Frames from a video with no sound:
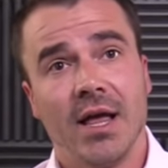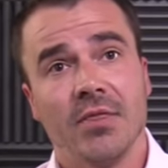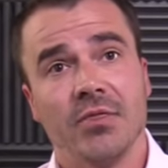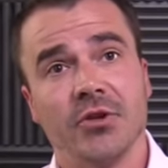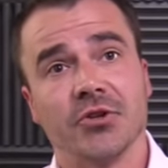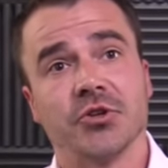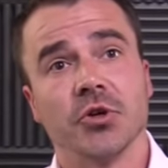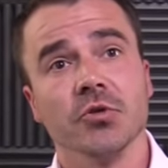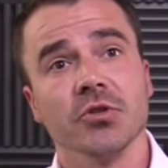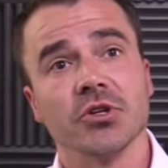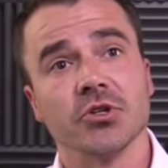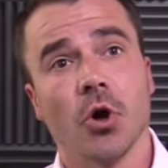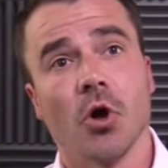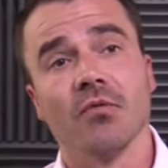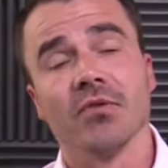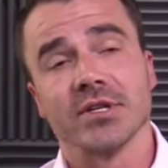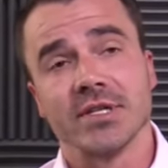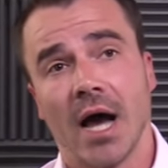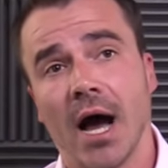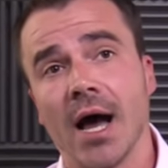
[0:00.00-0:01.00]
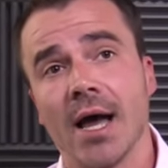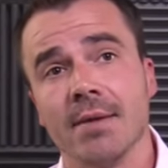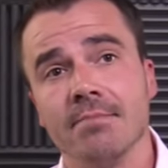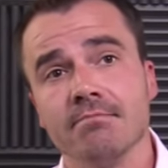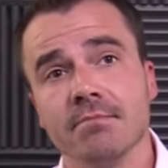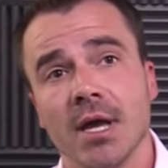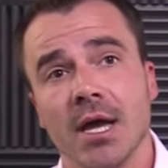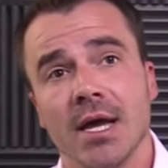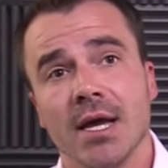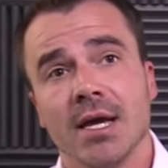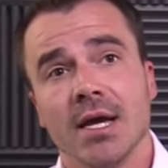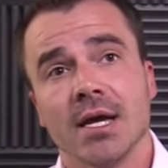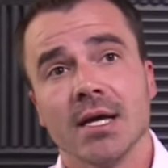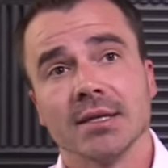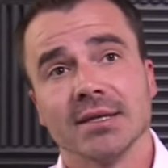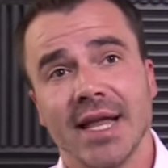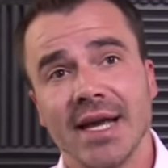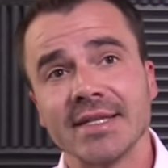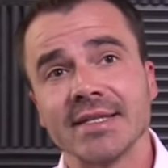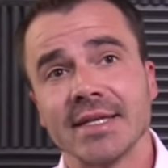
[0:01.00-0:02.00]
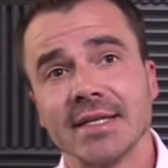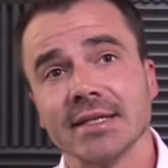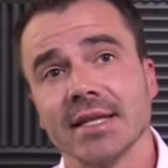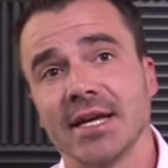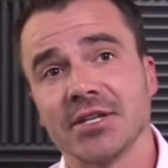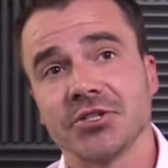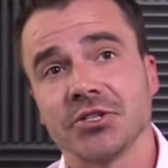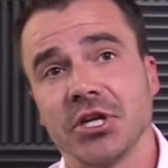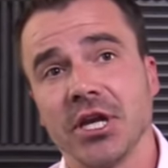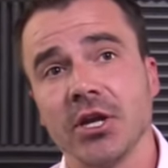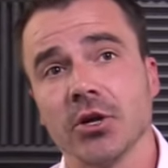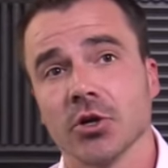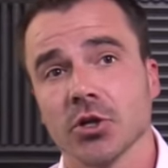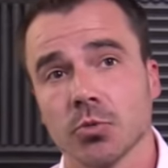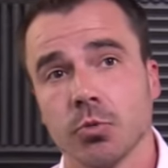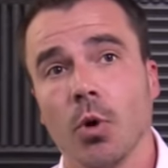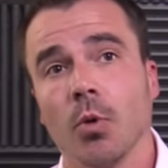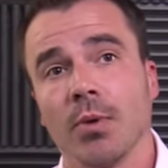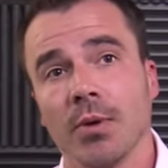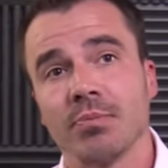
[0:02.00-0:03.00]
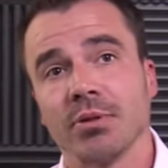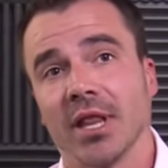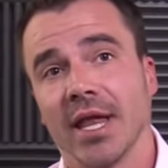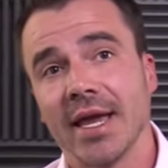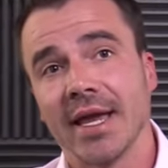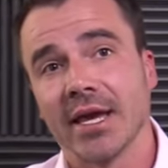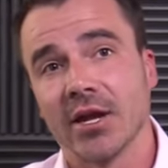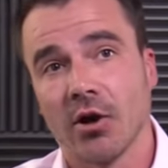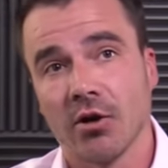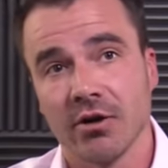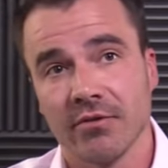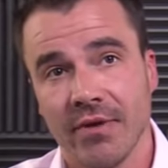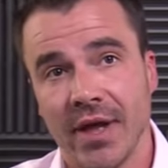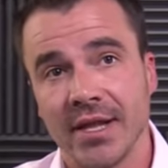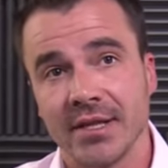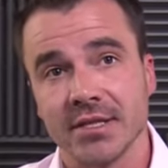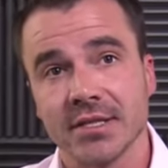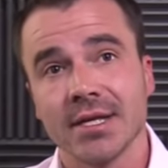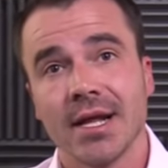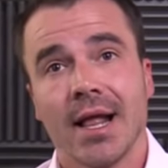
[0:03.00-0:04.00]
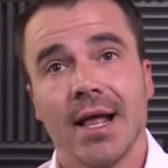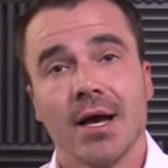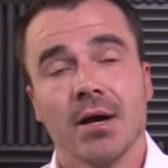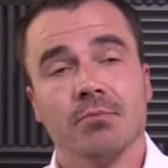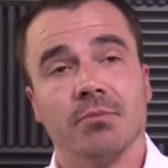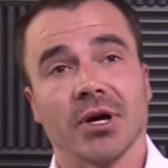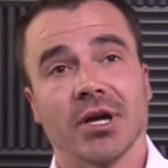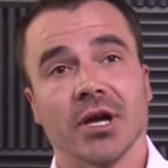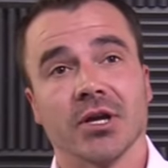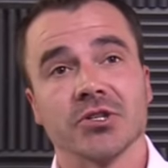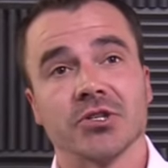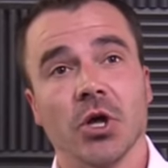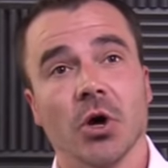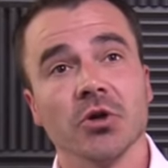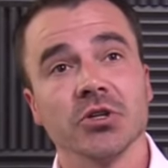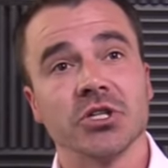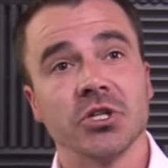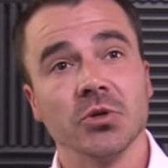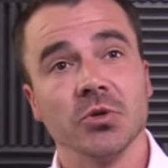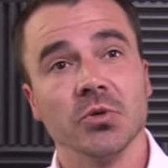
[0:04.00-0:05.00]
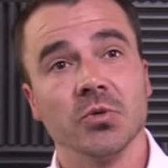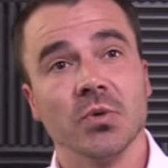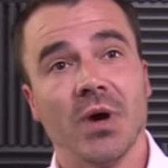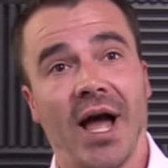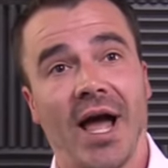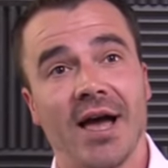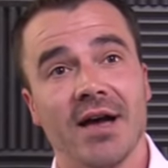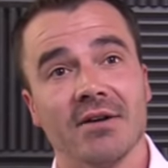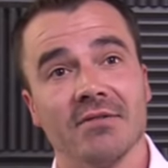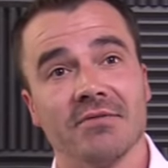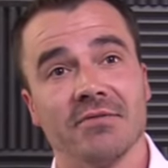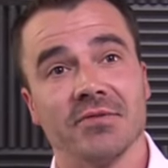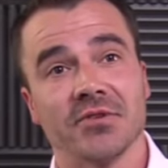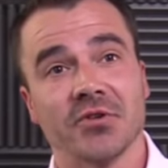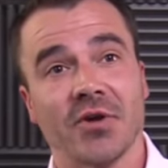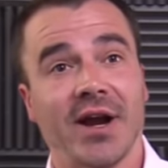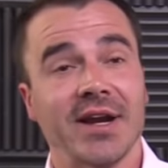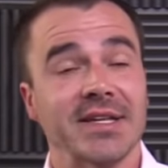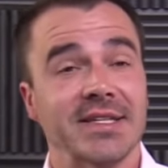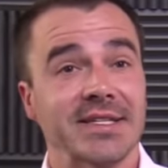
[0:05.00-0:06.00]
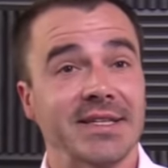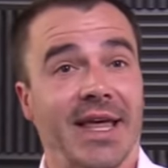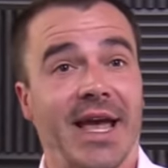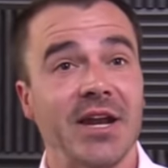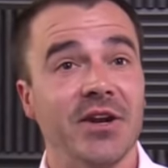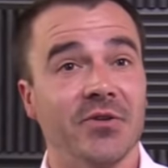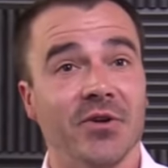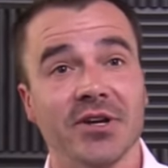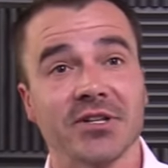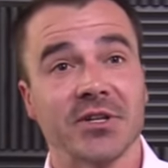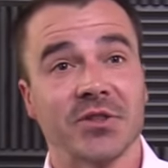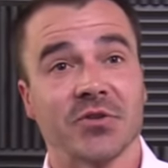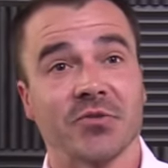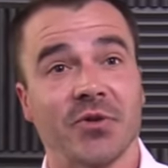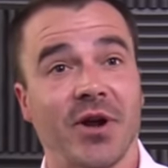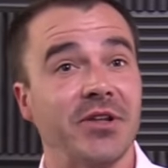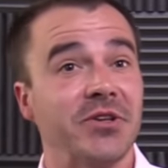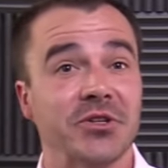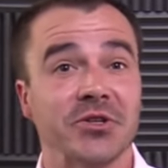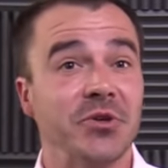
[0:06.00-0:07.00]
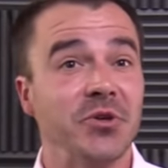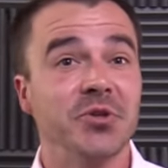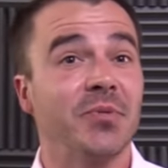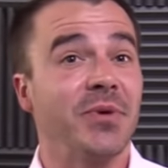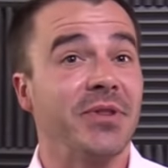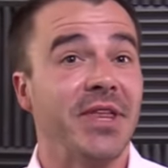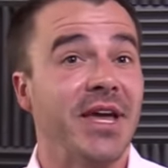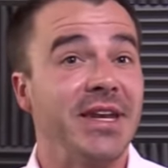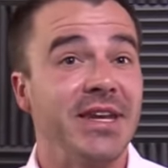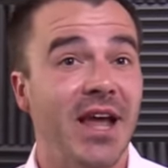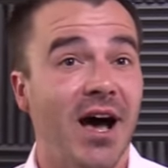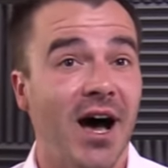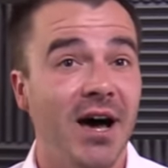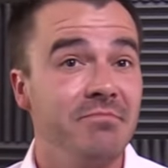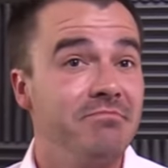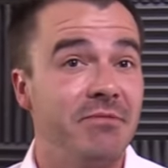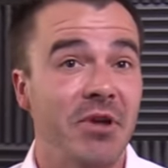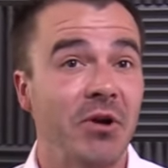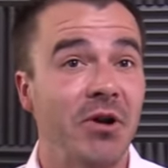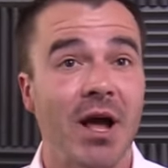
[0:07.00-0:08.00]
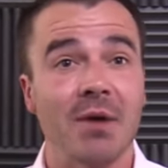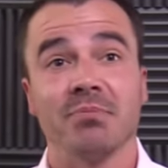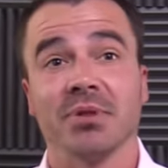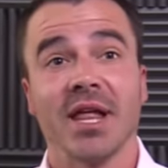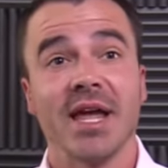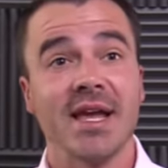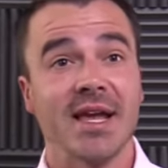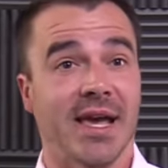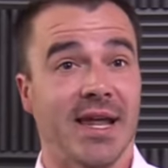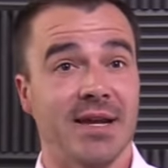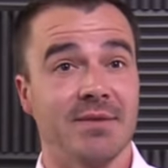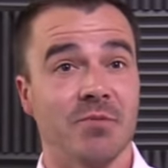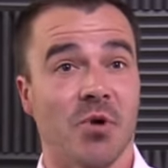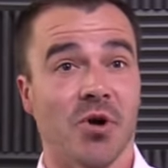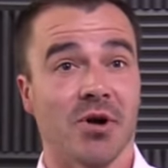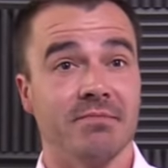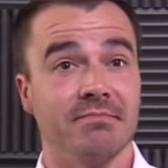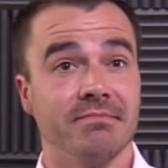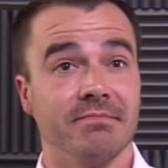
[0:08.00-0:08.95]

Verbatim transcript: the truth is over time less and less cheaters will be playing in our events because those who have tried to slander us and threaten suits but then not, they're not playing anymore.